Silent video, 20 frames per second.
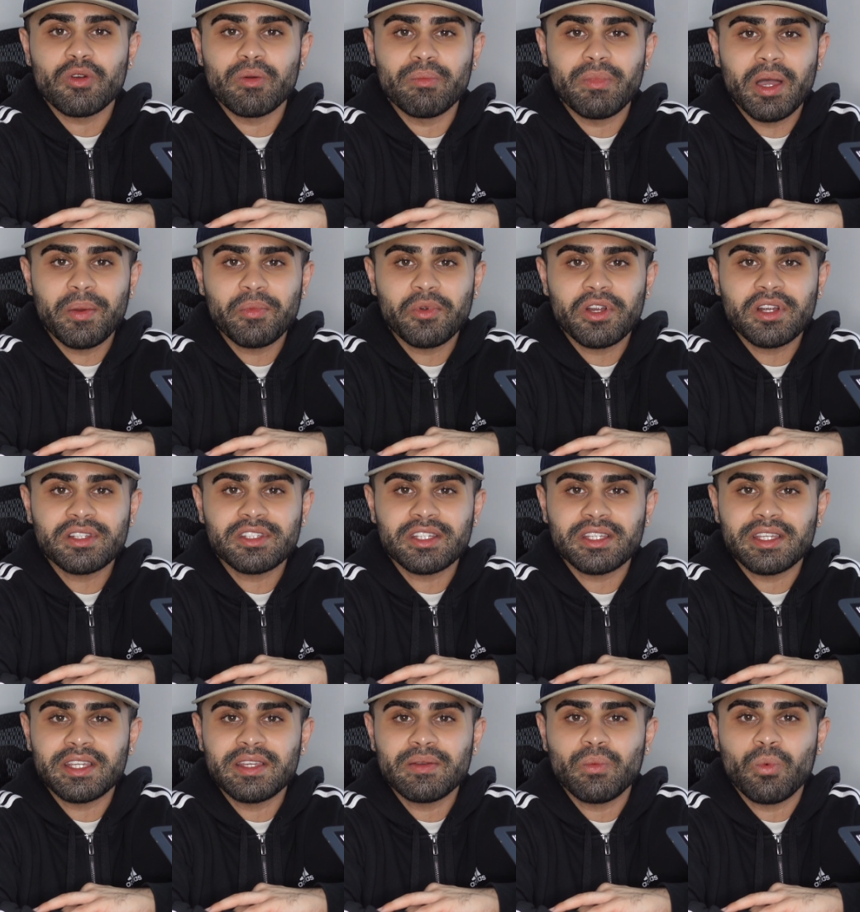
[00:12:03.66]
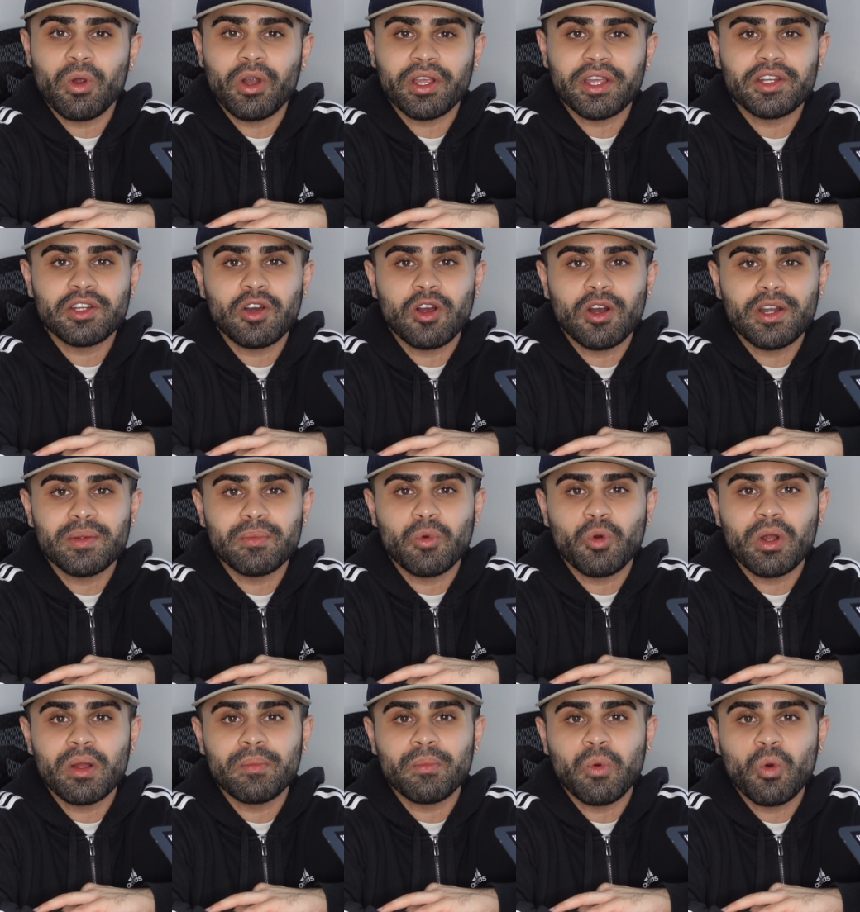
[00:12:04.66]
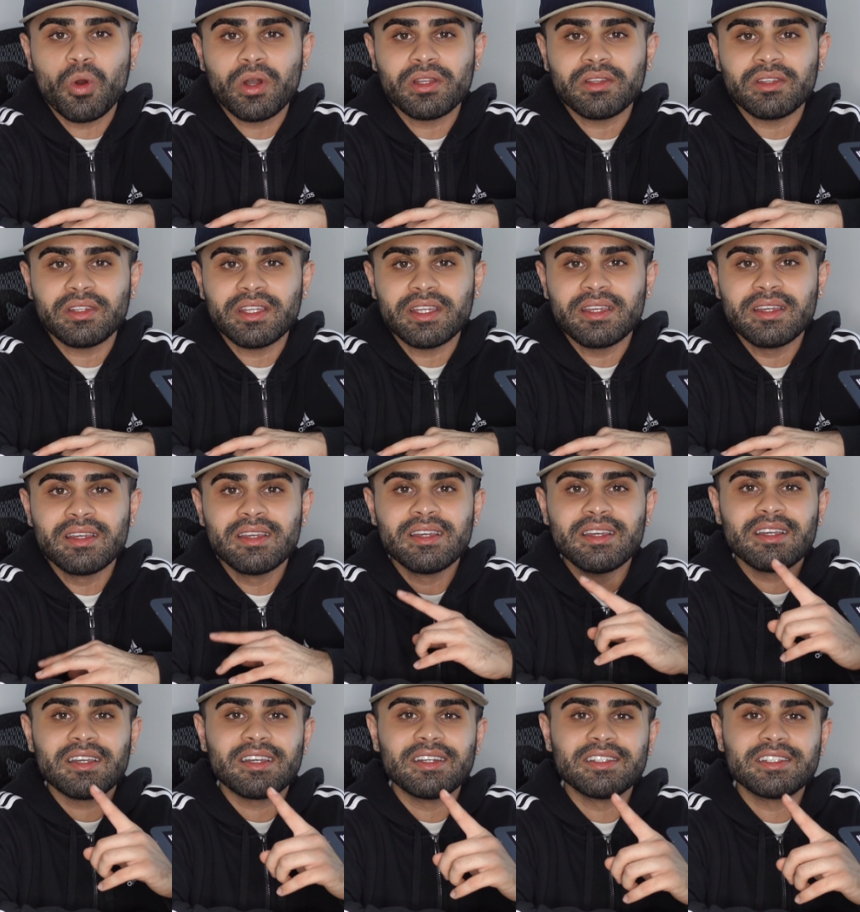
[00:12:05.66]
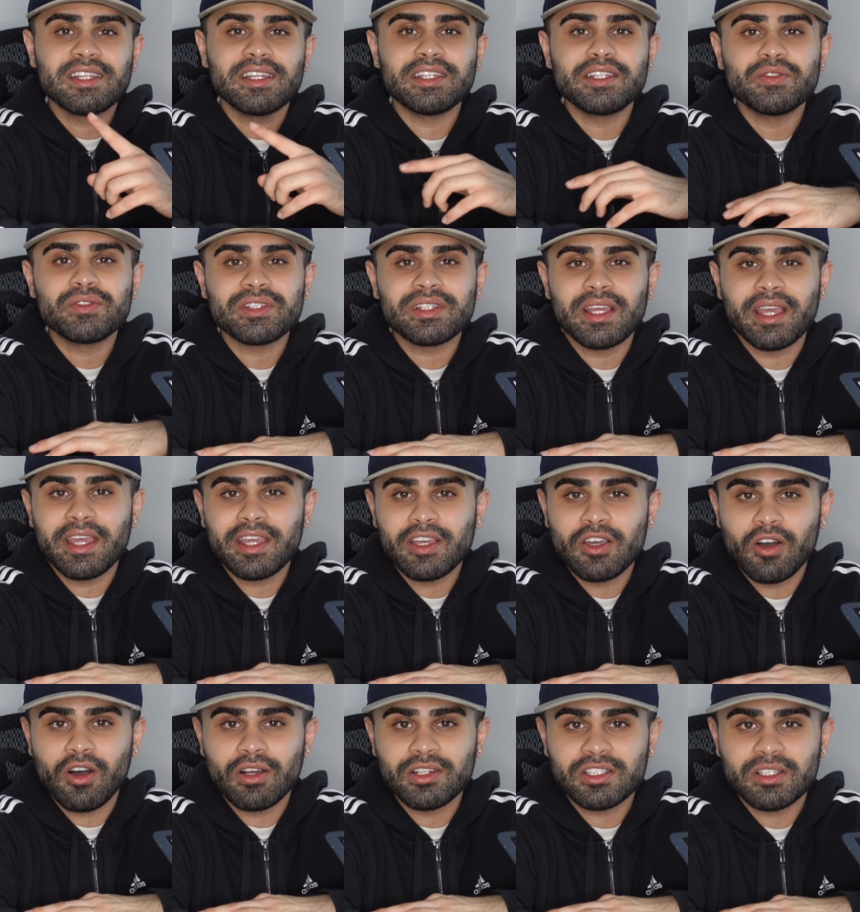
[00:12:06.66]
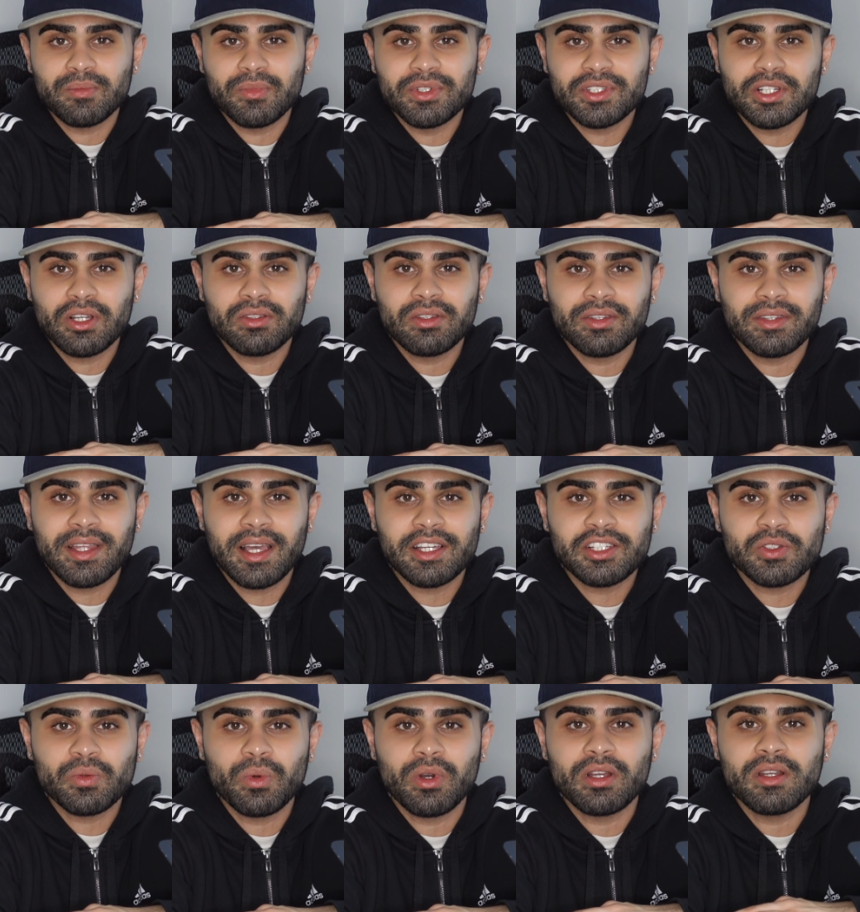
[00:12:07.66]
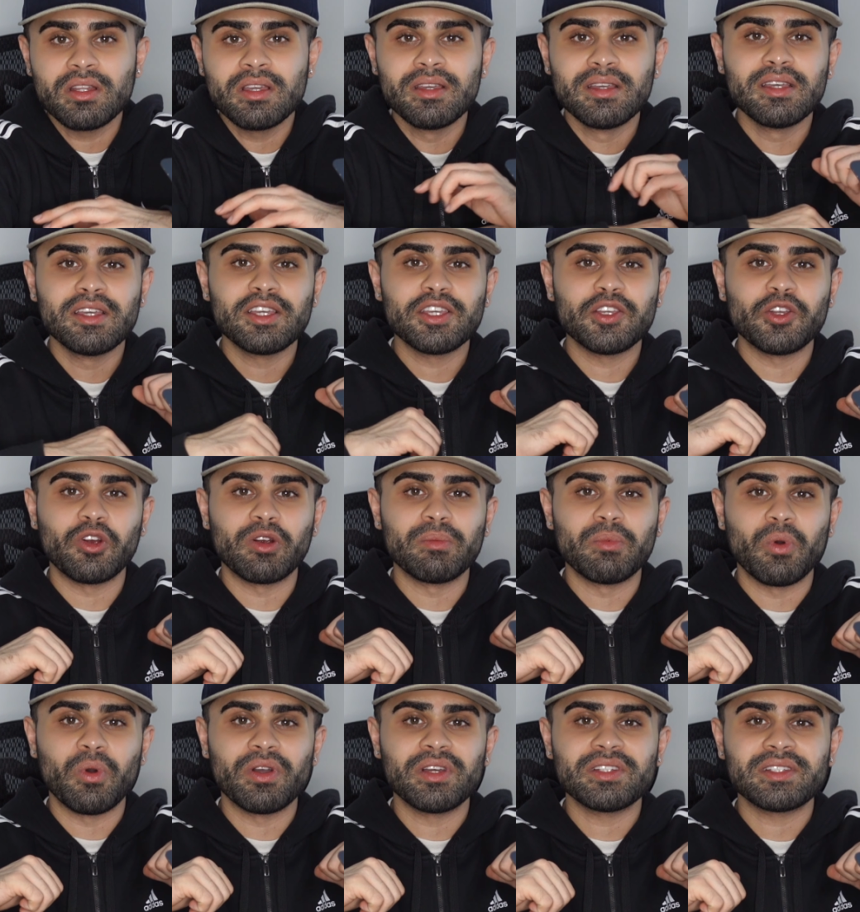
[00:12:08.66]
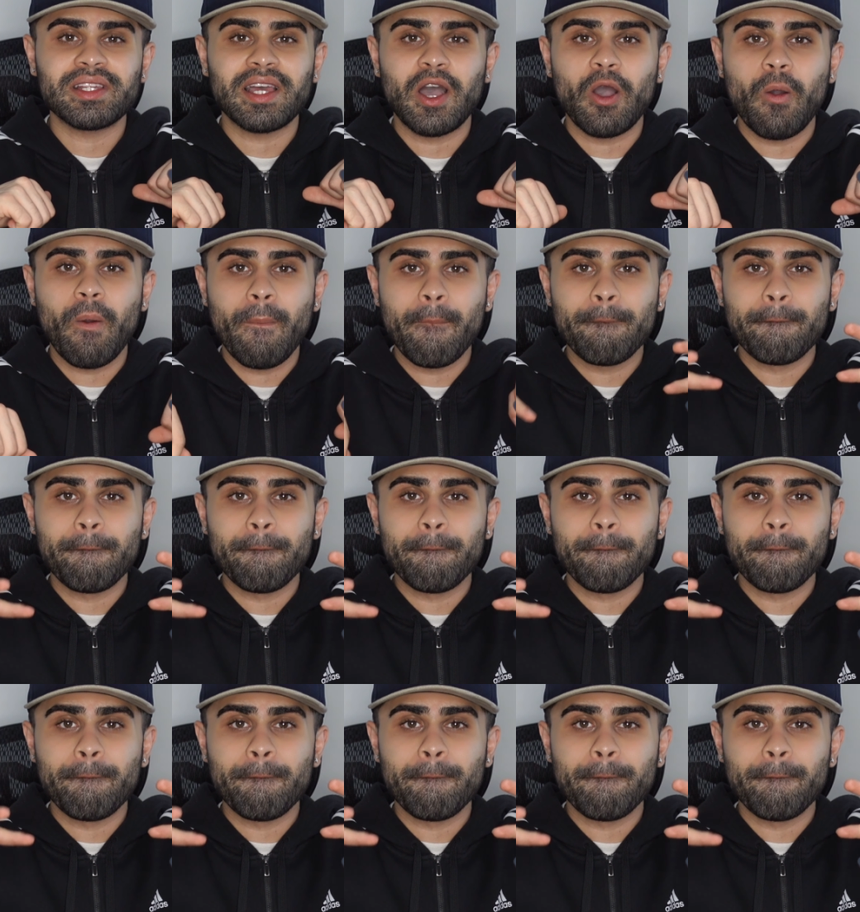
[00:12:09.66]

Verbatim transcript: Remember to keep working hard and more importantly, continue staying awesome. Until the next one, your boy's out.